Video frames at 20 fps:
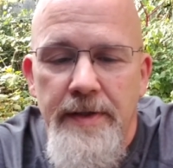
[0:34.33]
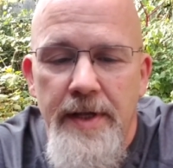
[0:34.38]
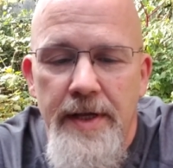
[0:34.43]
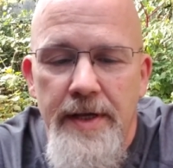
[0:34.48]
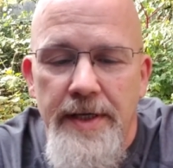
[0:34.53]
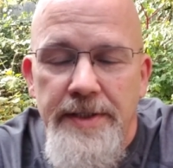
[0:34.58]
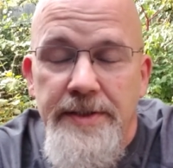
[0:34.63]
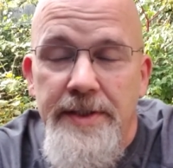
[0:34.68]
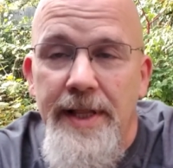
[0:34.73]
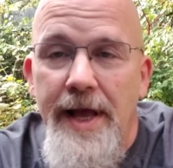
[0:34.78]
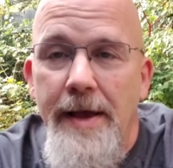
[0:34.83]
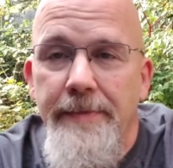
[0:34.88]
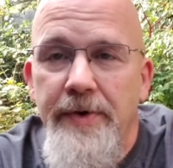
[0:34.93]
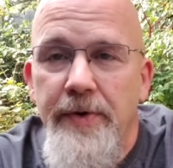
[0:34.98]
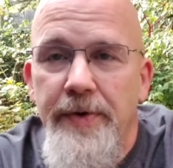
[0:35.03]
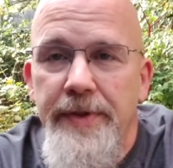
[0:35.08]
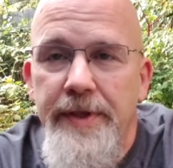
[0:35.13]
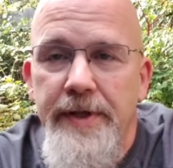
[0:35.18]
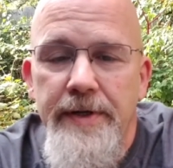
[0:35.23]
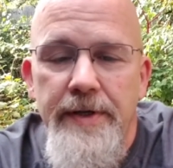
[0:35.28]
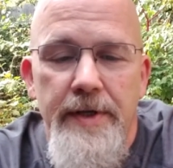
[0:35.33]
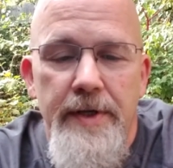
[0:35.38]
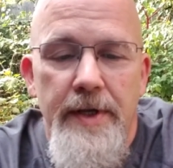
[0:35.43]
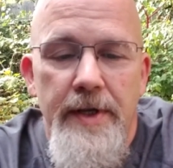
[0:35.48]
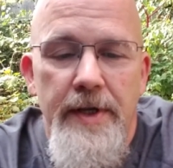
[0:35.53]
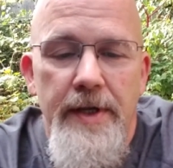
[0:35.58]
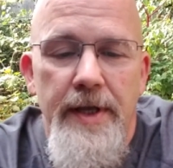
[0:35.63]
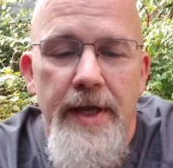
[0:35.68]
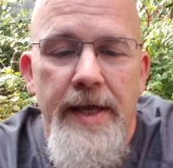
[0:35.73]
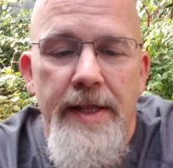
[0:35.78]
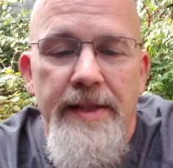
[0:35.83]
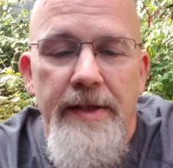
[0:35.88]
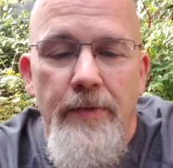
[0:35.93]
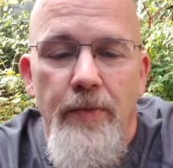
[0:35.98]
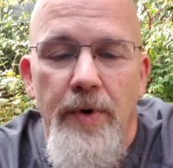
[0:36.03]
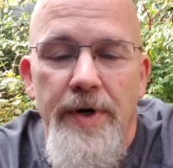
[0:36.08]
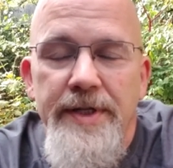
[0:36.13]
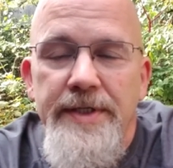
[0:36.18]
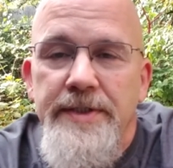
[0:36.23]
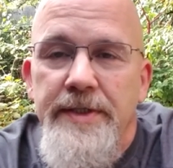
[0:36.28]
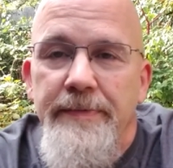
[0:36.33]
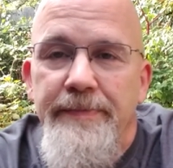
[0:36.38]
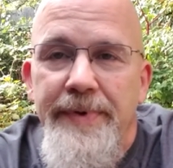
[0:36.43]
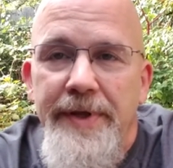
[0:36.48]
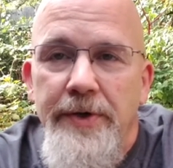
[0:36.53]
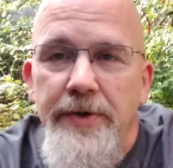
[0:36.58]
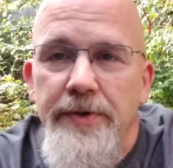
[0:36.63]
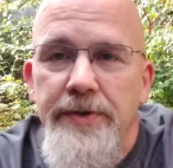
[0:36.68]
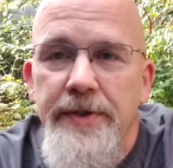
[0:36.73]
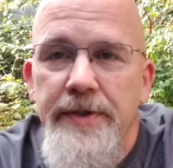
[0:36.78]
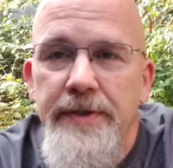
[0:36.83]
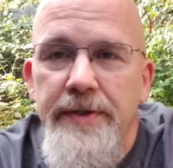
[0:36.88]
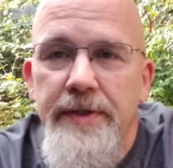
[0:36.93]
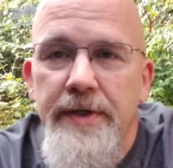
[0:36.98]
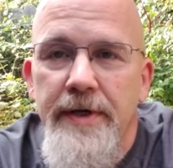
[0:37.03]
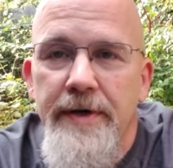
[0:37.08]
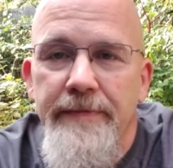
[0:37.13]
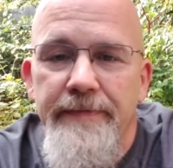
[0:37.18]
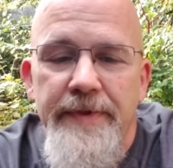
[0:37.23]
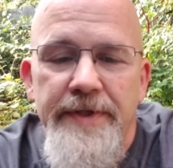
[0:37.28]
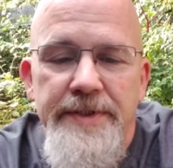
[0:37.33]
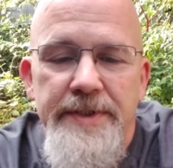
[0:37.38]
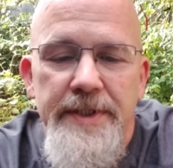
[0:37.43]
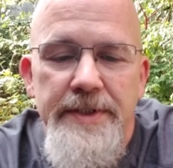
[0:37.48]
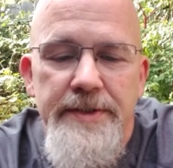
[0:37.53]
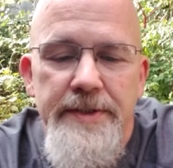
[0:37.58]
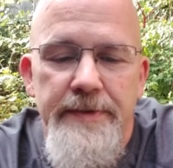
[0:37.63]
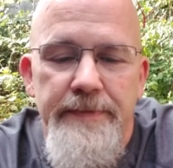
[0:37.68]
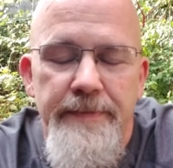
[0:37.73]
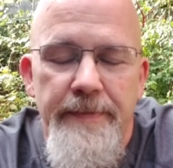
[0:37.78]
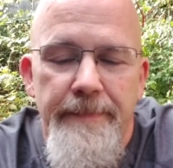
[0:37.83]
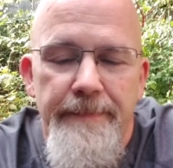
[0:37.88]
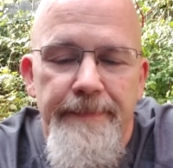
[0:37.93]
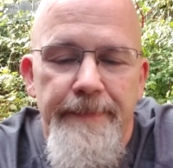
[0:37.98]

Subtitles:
us climbing with it, and then one is the build of the system.